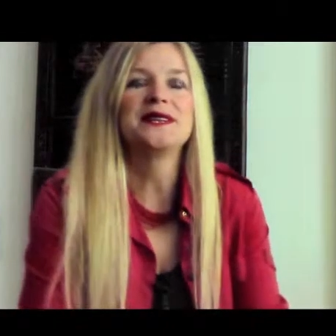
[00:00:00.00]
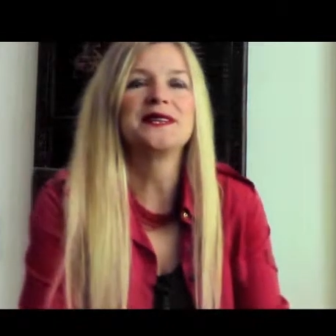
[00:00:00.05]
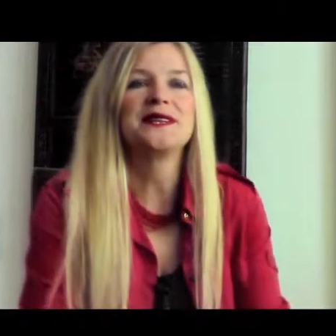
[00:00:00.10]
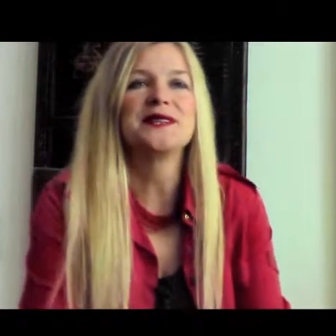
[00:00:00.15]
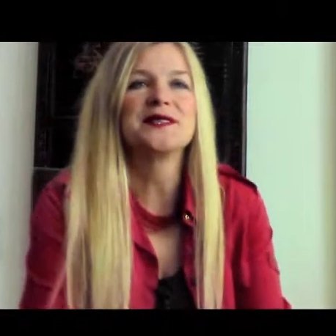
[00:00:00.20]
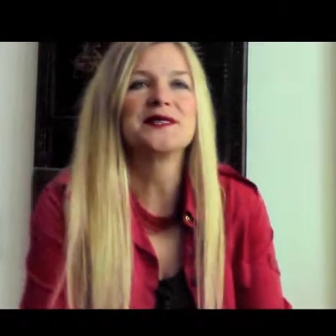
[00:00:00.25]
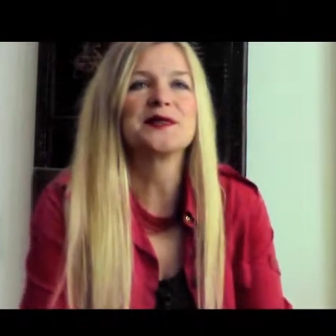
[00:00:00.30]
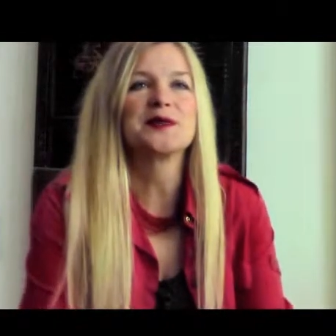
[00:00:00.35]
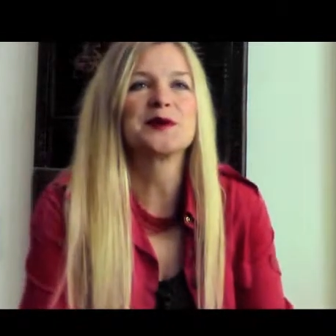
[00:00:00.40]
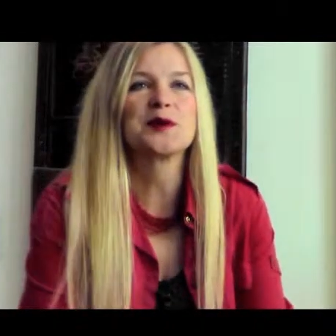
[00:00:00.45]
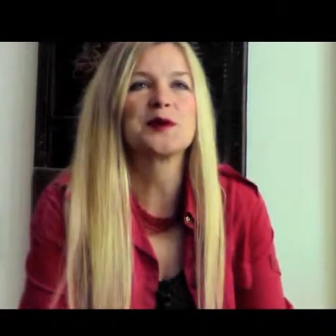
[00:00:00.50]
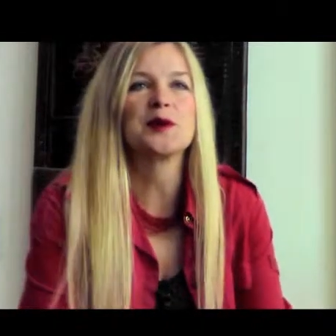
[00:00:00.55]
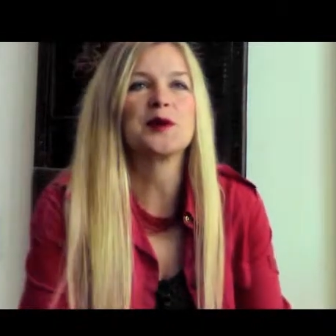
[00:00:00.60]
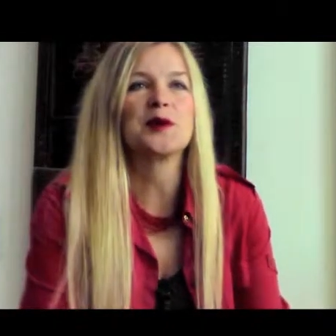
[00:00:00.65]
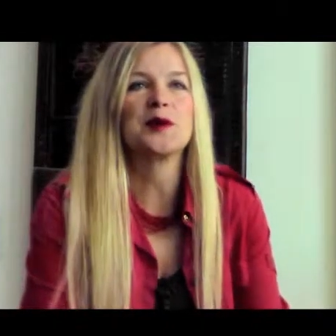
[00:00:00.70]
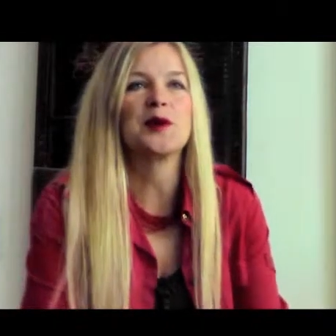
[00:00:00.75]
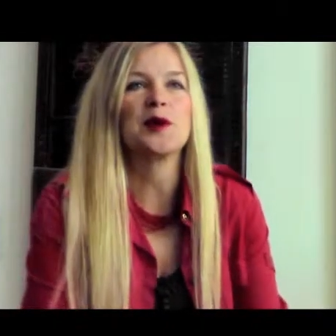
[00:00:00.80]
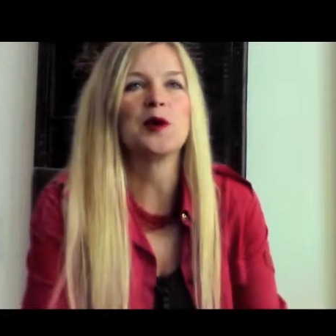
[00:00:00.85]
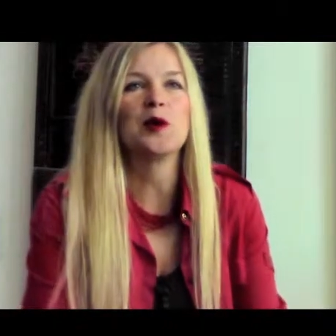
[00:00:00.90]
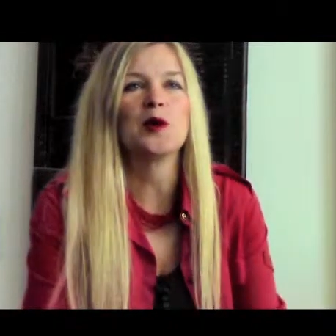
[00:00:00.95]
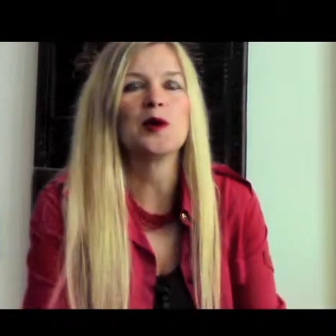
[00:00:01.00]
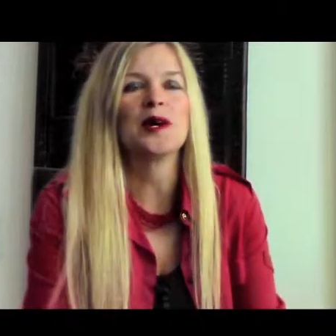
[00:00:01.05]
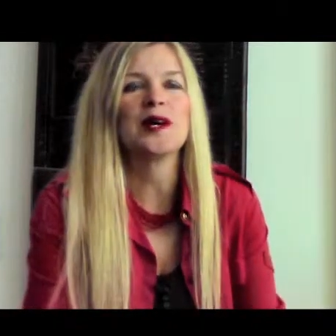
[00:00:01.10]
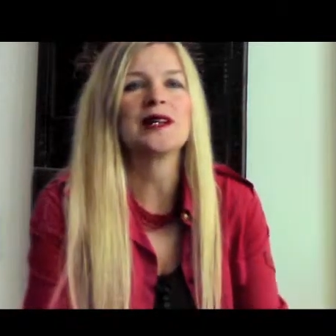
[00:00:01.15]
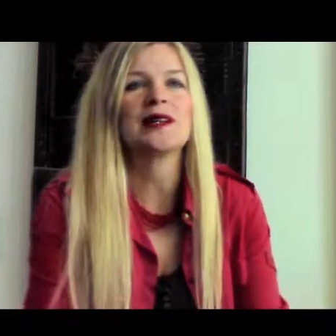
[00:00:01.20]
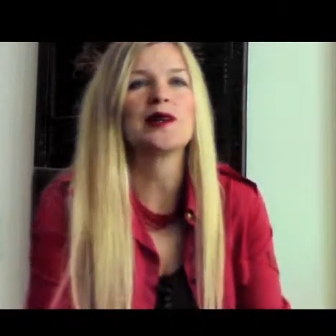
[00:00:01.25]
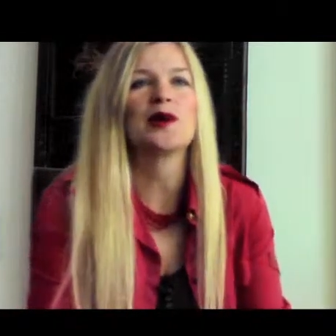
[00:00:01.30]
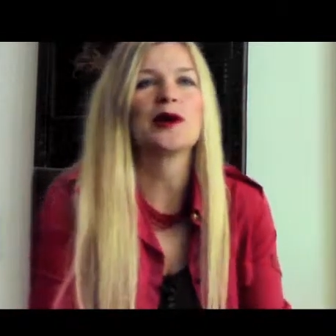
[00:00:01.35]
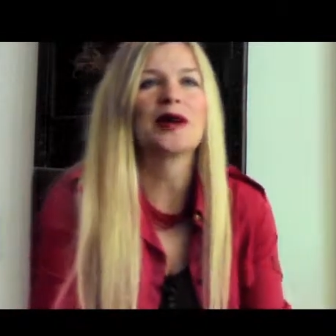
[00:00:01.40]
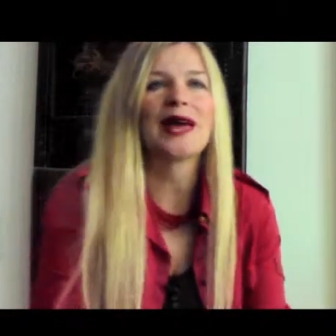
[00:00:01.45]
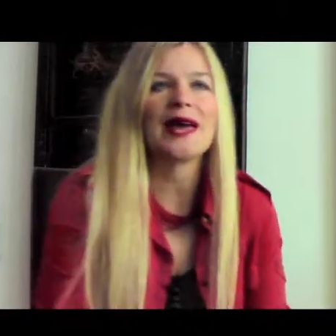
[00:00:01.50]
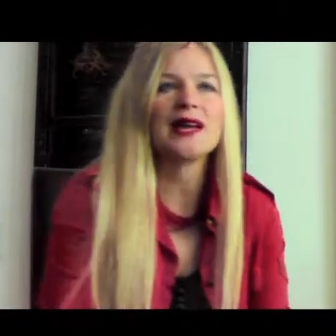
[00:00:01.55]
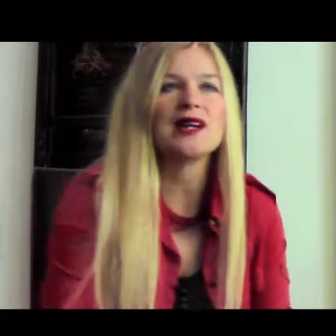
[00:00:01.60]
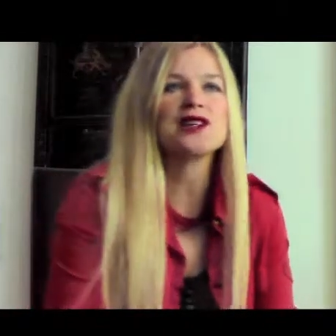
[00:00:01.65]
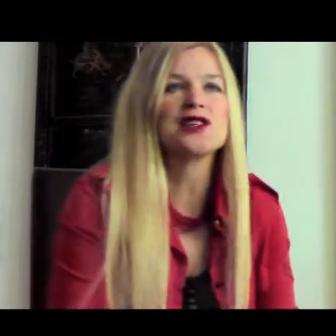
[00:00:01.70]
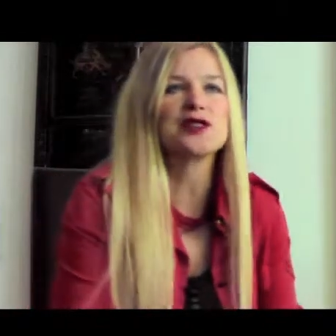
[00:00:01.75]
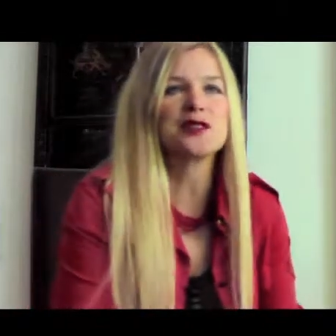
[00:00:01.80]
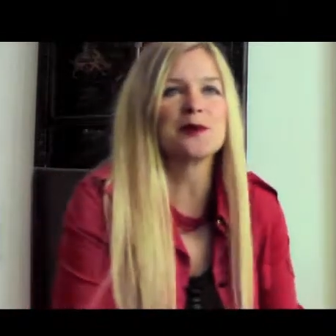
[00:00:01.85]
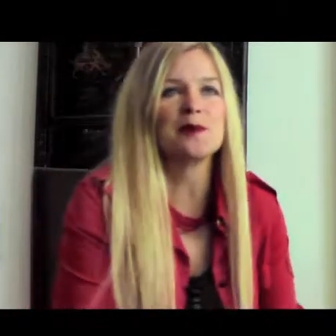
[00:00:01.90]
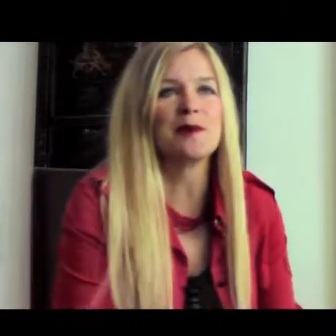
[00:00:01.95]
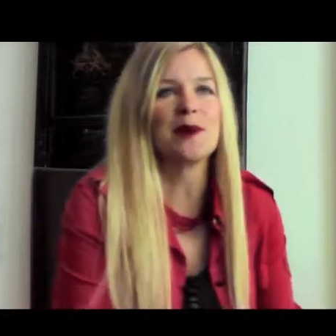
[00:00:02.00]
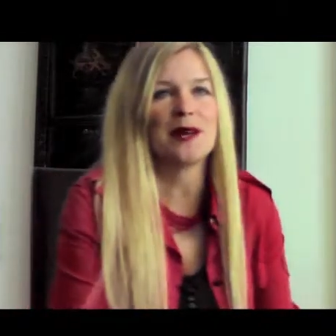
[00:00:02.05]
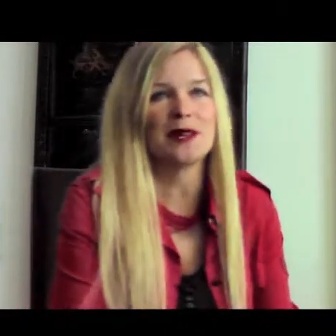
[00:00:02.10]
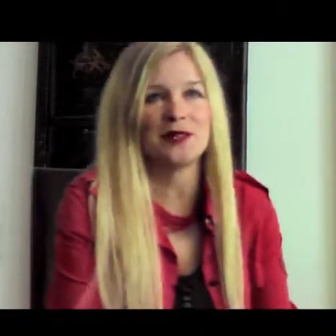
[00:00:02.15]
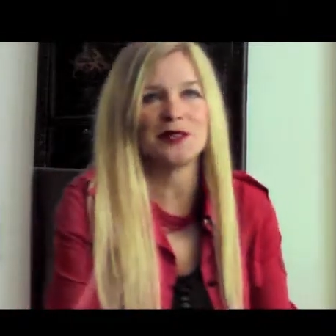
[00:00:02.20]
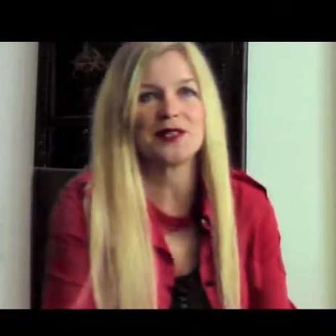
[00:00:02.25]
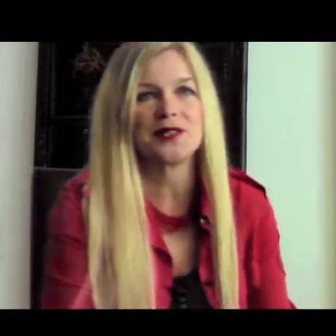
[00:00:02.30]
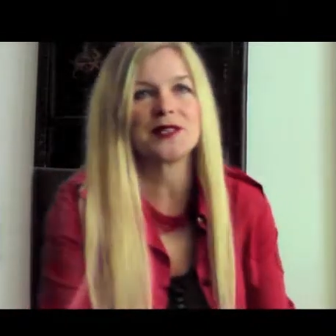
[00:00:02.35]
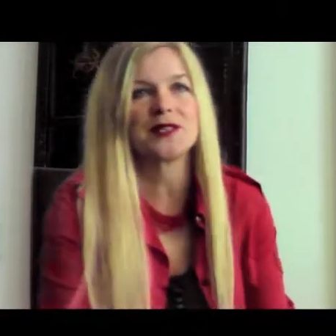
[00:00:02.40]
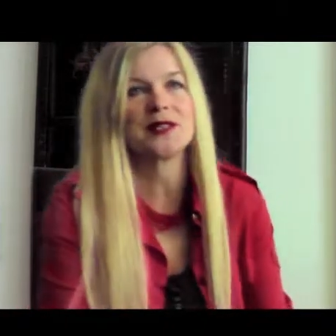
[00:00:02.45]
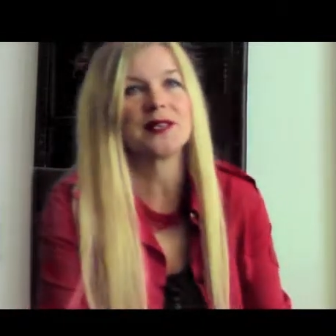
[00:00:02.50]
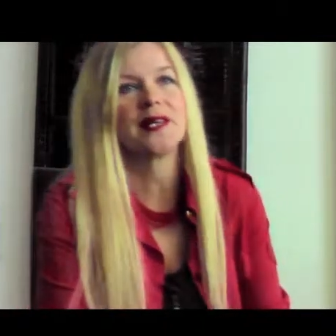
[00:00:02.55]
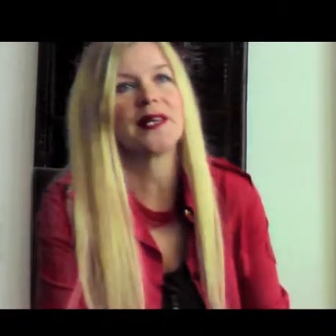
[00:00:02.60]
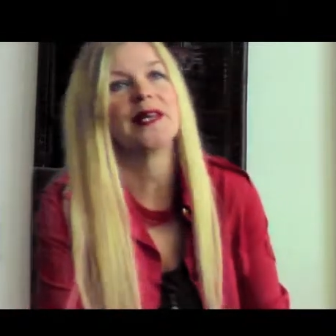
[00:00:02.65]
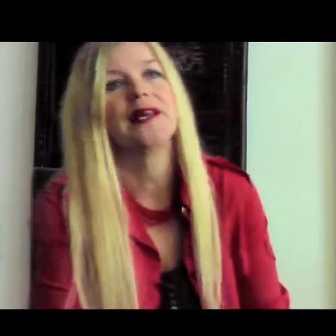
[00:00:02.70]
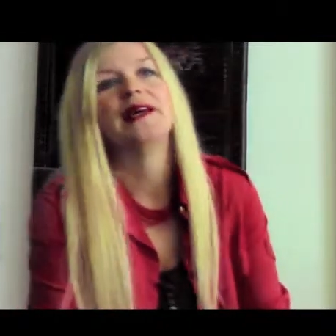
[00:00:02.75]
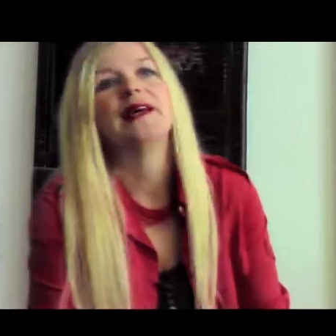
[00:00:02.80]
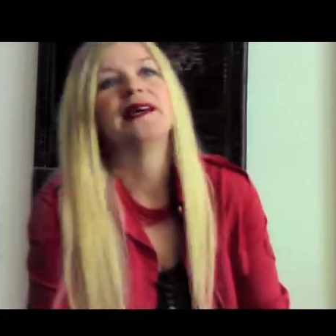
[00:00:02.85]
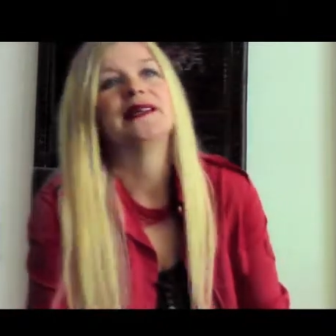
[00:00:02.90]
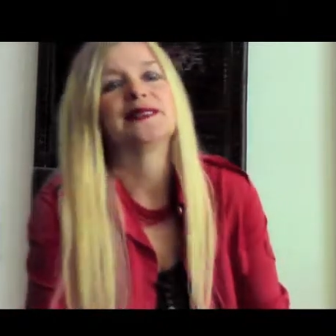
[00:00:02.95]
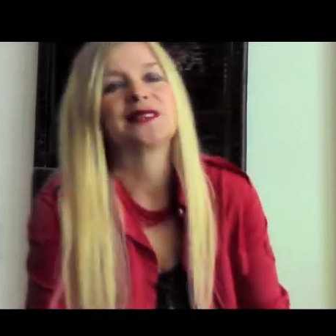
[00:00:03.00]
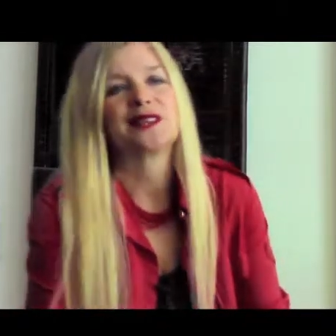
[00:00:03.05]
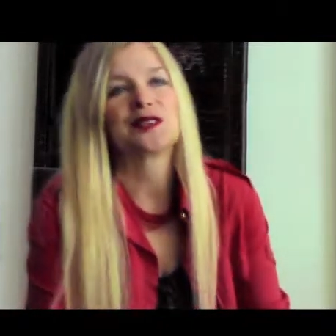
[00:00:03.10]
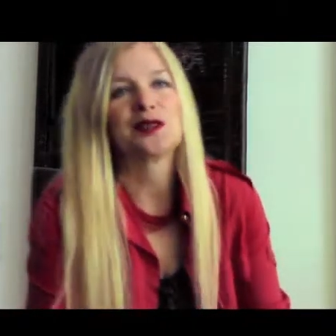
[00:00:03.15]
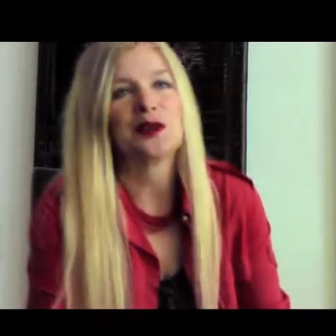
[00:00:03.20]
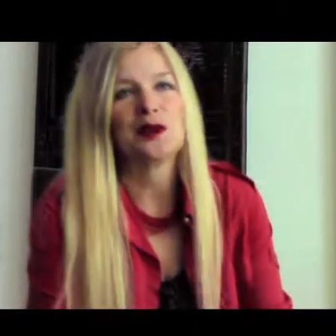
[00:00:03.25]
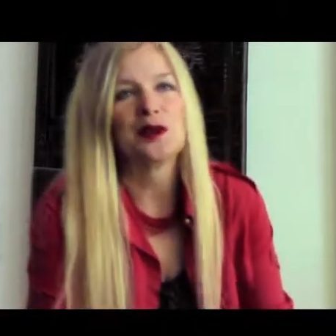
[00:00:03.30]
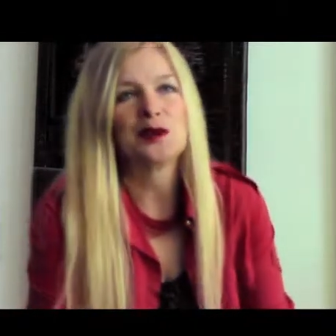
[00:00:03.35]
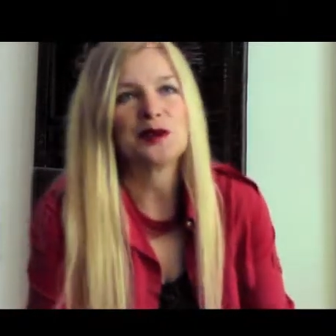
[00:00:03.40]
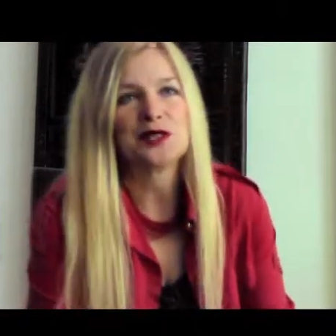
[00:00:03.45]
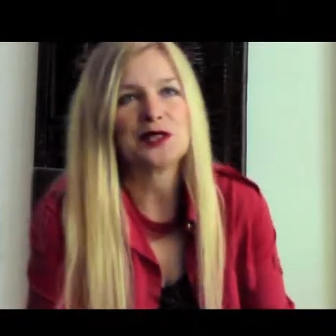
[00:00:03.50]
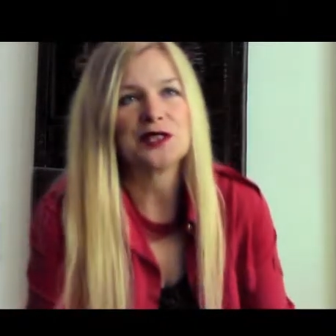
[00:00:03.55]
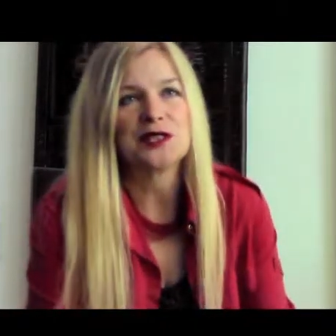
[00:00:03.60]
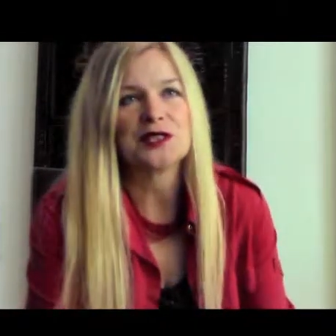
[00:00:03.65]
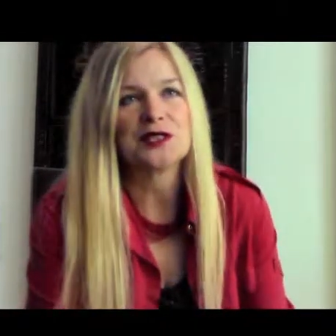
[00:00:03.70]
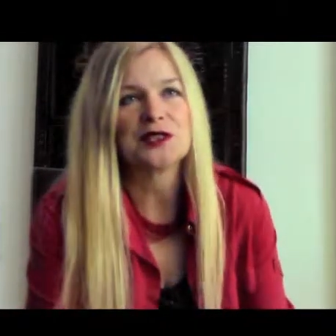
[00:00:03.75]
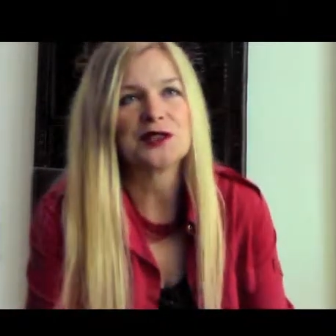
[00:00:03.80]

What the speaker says: is to look at location-based technologies.